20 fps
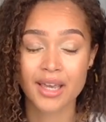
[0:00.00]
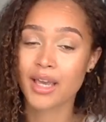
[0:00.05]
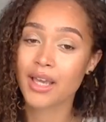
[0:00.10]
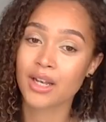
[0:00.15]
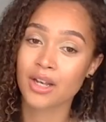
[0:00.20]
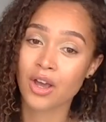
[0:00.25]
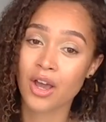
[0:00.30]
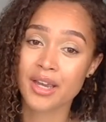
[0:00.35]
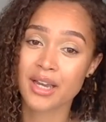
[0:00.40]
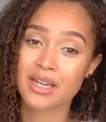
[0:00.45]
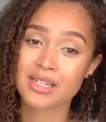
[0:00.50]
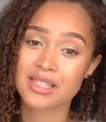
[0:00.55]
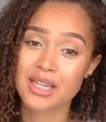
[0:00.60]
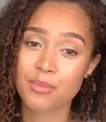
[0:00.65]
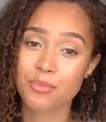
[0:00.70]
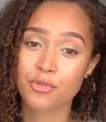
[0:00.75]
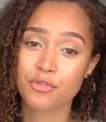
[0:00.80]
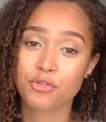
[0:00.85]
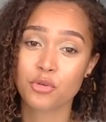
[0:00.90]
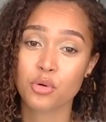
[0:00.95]
like I said
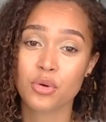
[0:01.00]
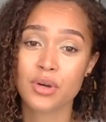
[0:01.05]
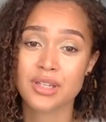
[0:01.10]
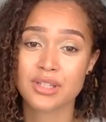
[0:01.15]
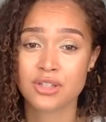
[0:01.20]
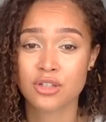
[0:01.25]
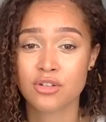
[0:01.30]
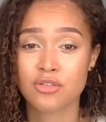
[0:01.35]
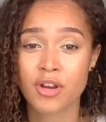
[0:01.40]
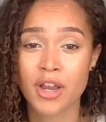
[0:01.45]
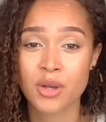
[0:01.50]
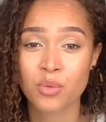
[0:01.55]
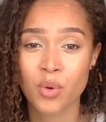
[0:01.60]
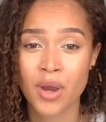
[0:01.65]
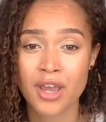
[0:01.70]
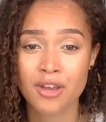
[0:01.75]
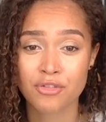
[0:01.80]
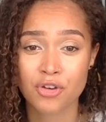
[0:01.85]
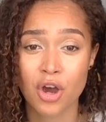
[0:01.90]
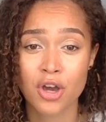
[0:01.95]
before, it's a great
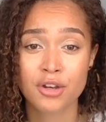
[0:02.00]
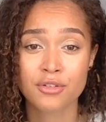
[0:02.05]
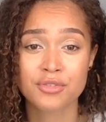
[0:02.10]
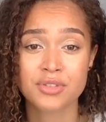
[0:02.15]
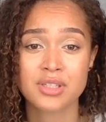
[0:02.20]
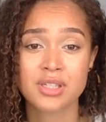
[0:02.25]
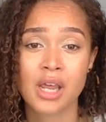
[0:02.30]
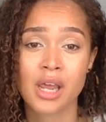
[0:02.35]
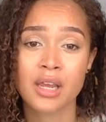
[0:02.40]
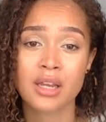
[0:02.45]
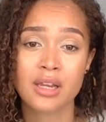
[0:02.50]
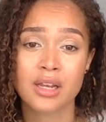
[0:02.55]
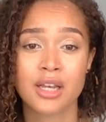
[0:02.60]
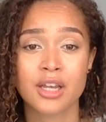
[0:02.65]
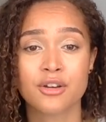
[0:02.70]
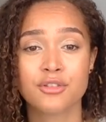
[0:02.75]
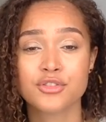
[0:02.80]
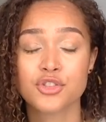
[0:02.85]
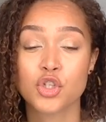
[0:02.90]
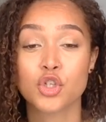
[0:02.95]
way of kind of staying
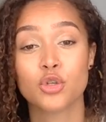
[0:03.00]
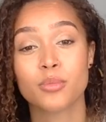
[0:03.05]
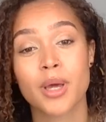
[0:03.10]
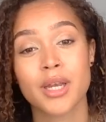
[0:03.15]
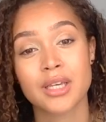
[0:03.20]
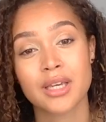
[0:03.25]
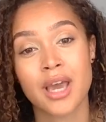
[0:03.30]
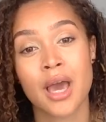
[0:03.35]
clear of too many